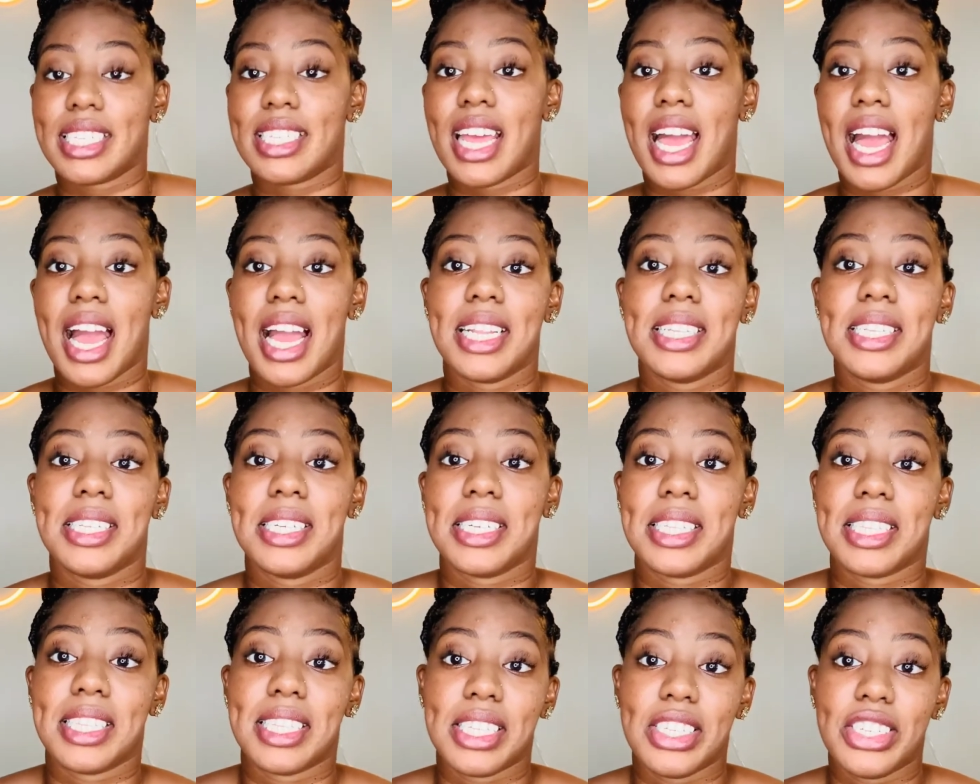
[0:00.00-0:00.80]
that I
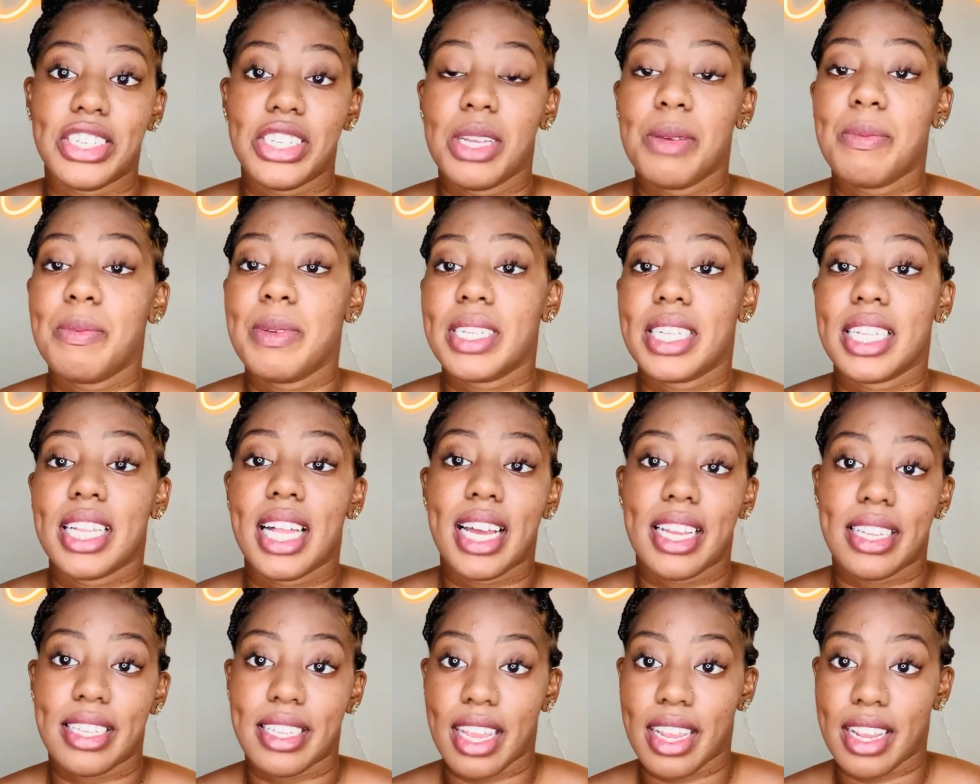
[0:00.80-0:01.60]
took the cheapest
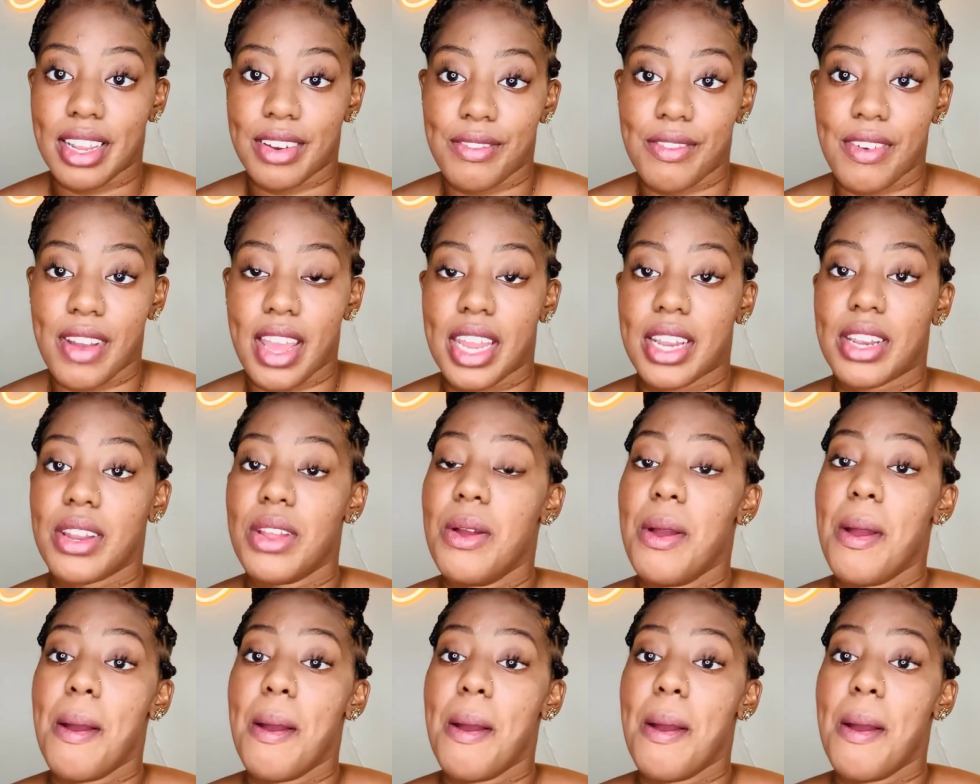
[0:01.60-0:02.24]
class I could find,